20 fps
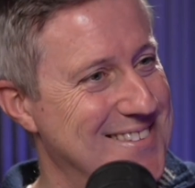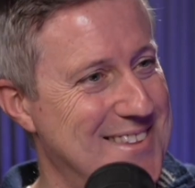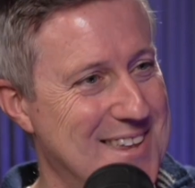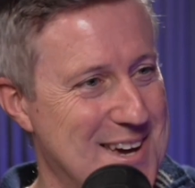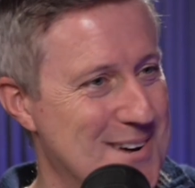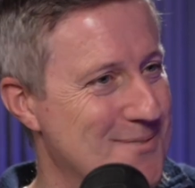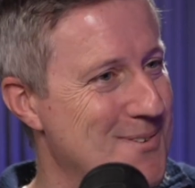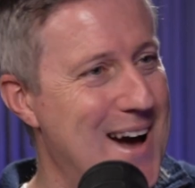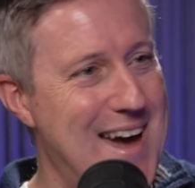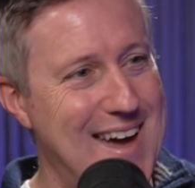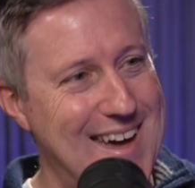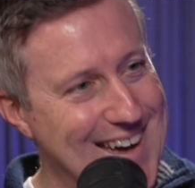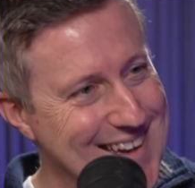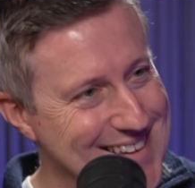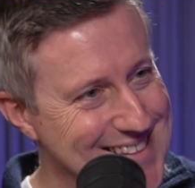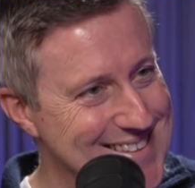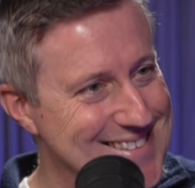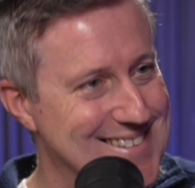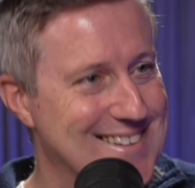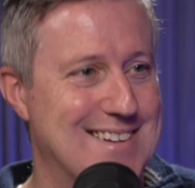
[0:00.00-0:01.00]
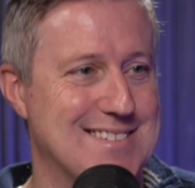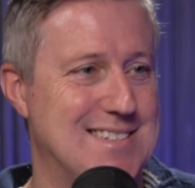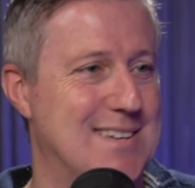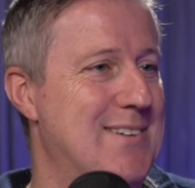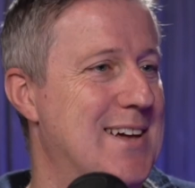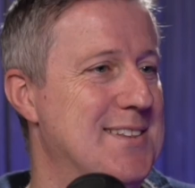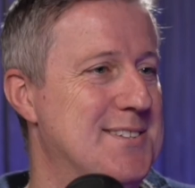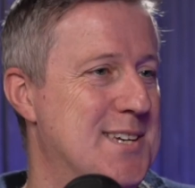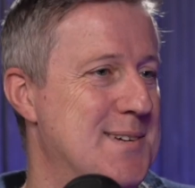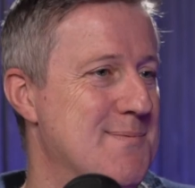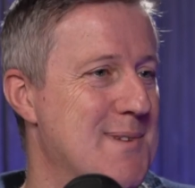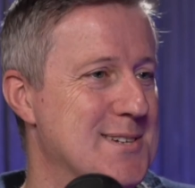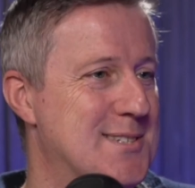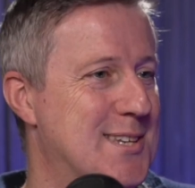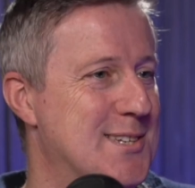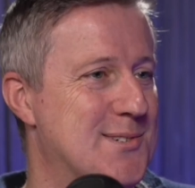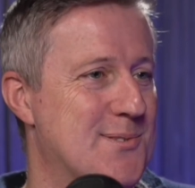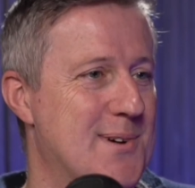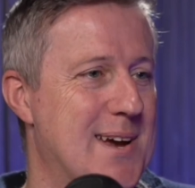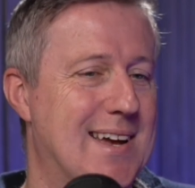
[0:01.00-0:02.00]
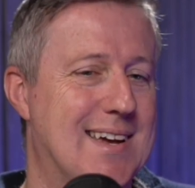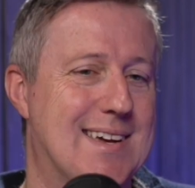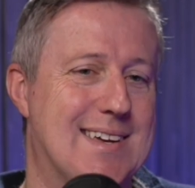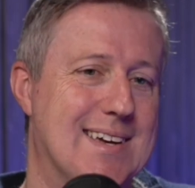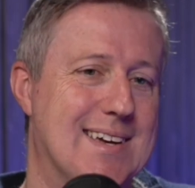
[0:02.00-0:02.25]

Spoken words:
the away end because they've had too much to drink,